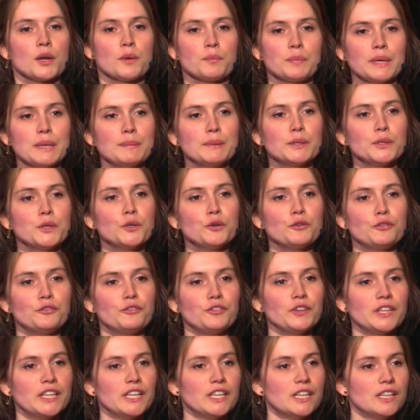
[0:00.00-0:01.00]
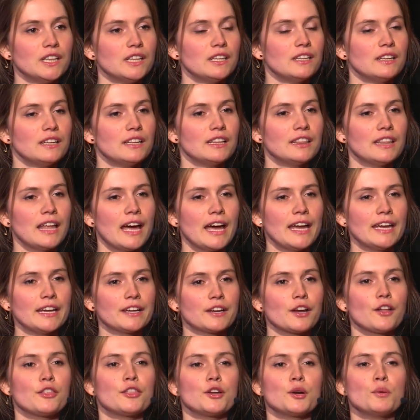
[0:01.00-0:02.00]
People who feel
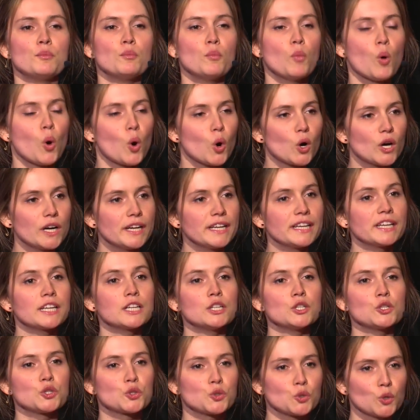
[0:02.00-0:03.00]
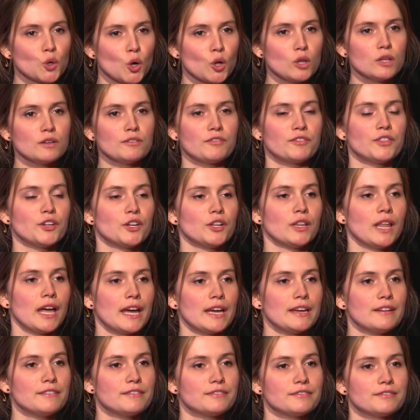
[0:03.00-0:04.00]
like they're more in control of their
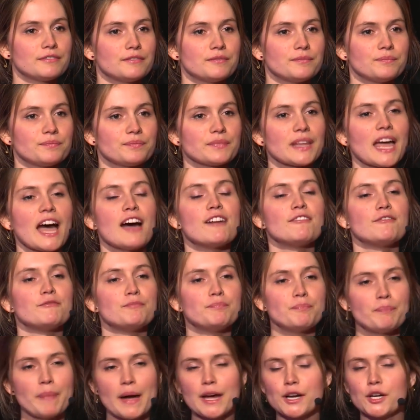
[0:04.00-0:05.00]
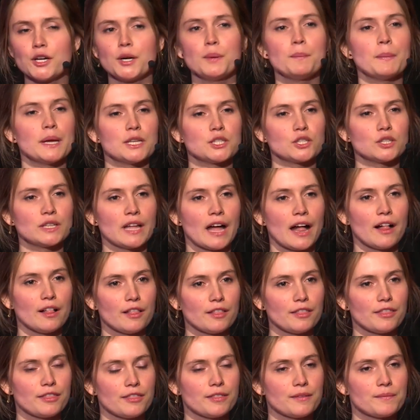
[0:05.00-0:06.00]
life have better mental
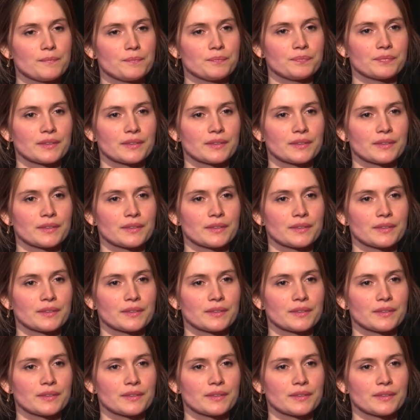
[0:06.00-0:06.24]
health.